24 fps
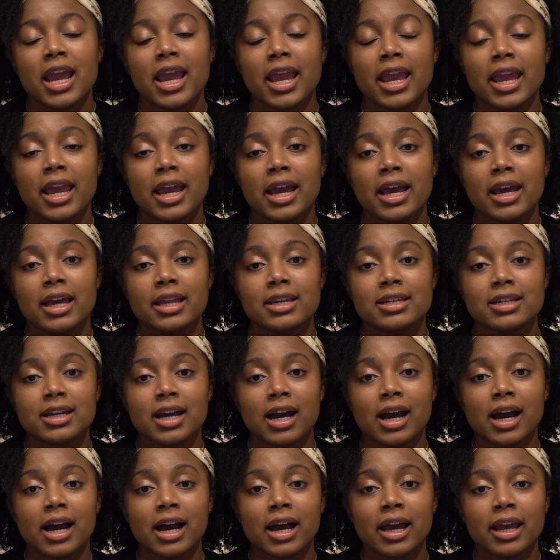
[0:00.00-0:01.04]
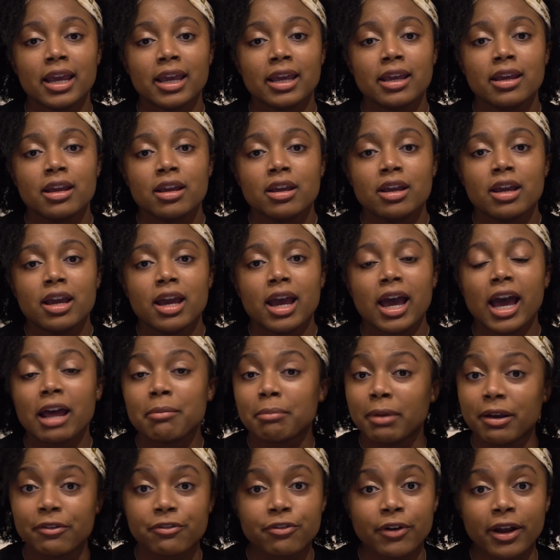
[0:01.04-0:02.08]
and I had
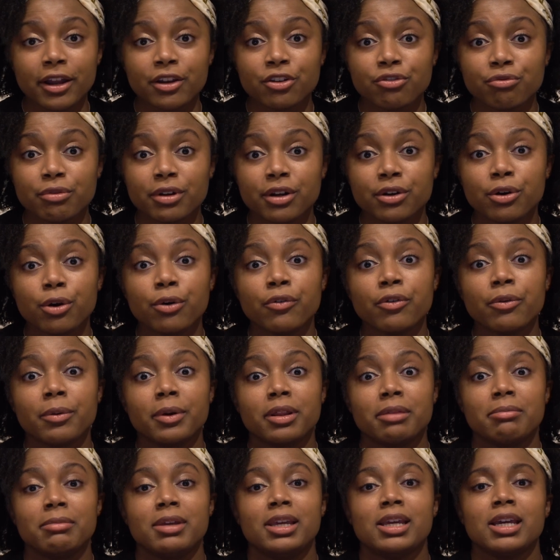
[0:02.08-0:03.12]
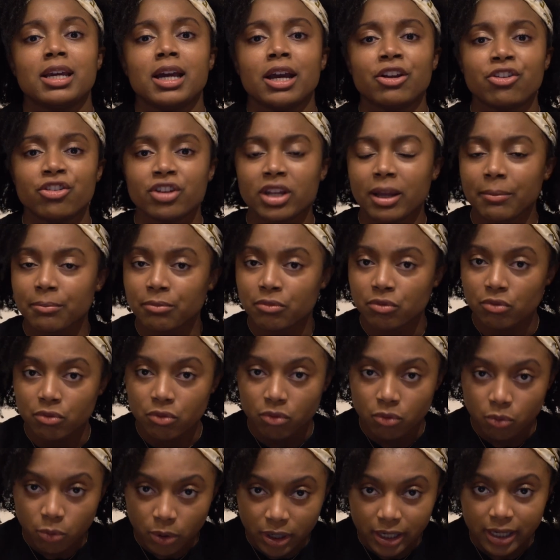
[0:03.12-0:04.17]
my friends read it over with me. I just kept
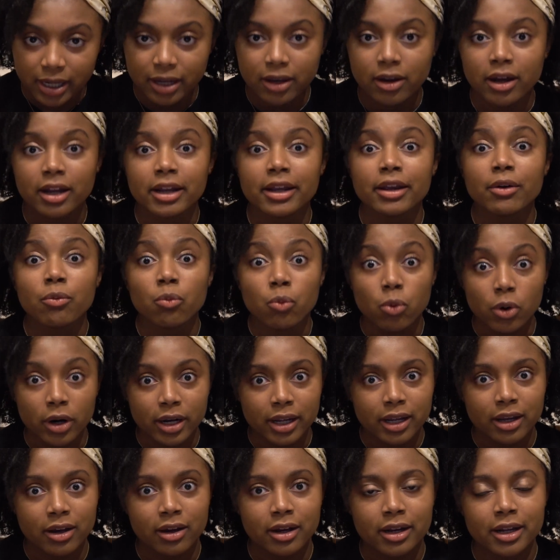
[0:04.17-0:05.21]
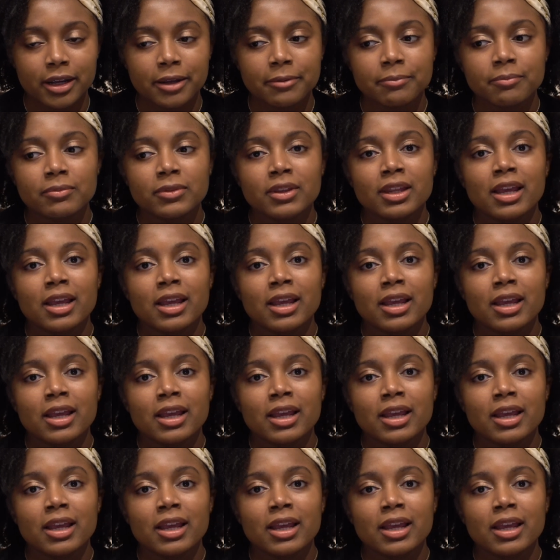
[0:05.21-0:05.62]
working on it and working on it.